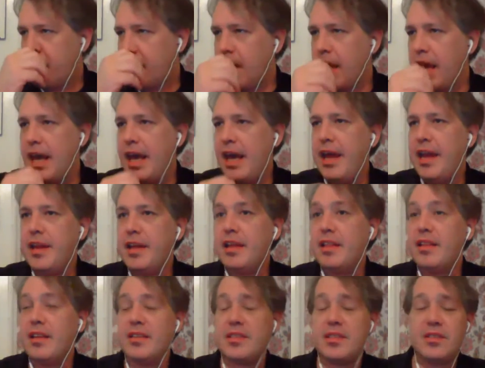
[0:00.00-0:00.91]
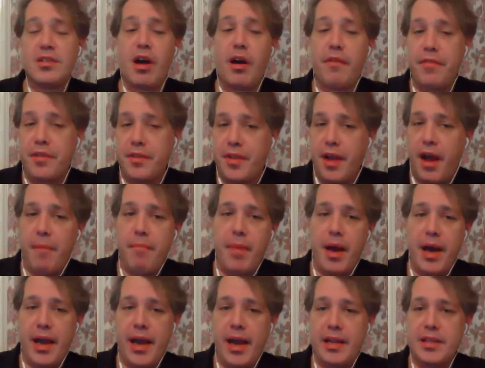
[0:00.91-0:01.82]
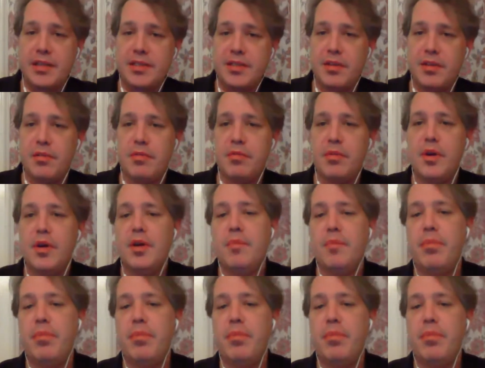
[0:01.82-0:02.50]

And this is off the top of my head too.